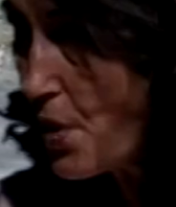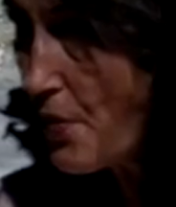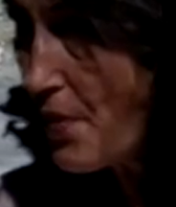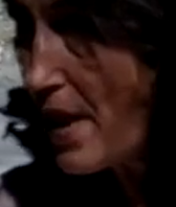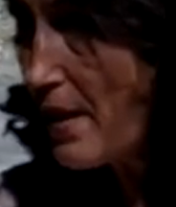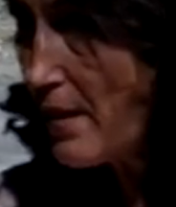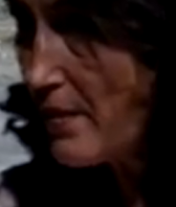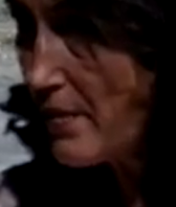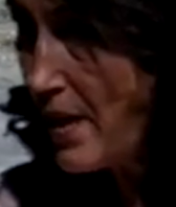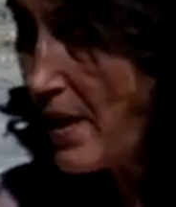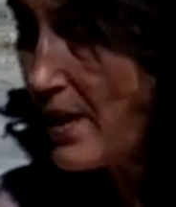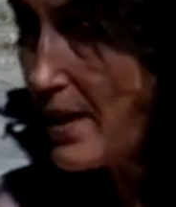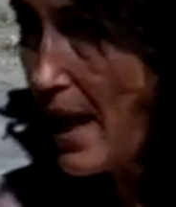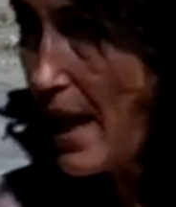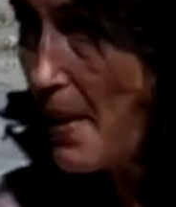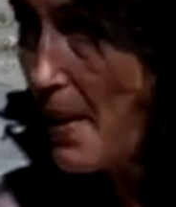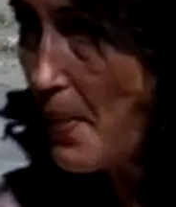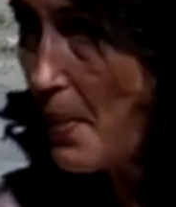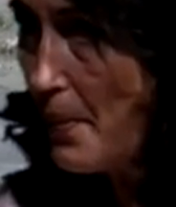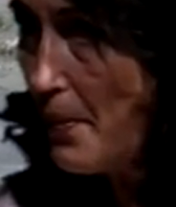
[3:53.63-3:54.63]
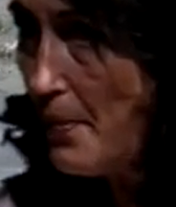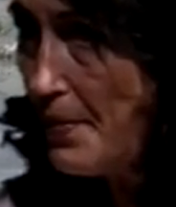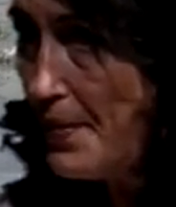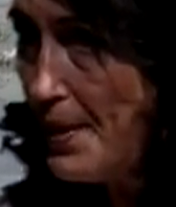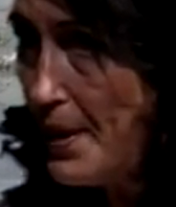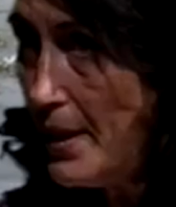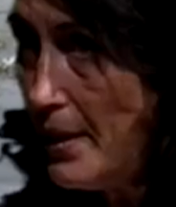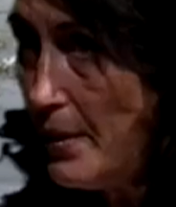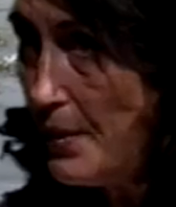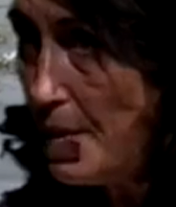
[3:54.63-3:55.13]
they get
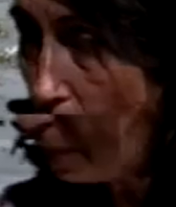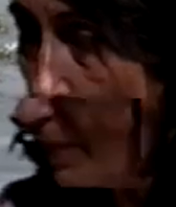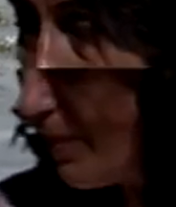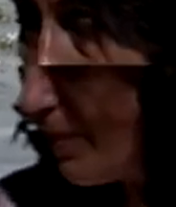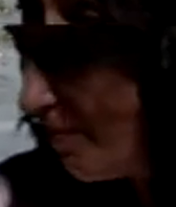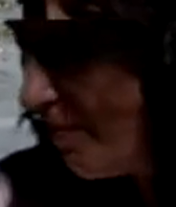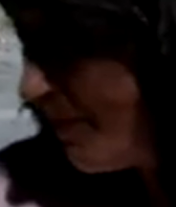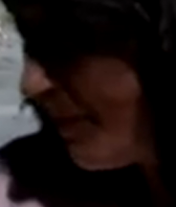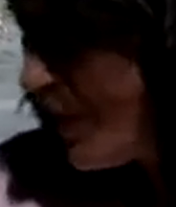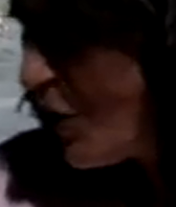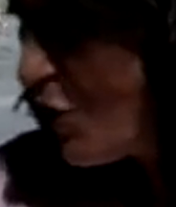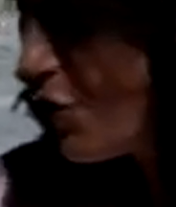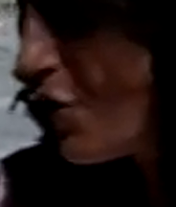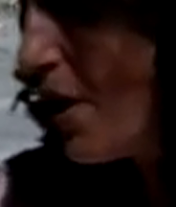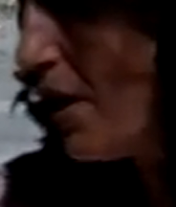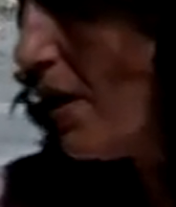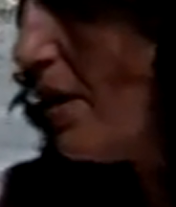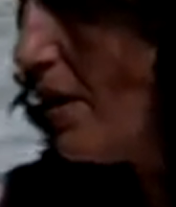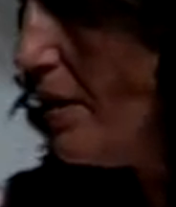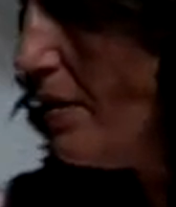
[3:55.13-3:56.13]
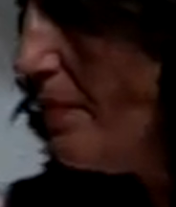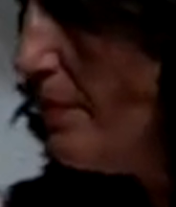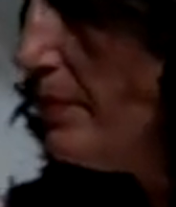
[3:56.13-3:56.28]
the water that they need.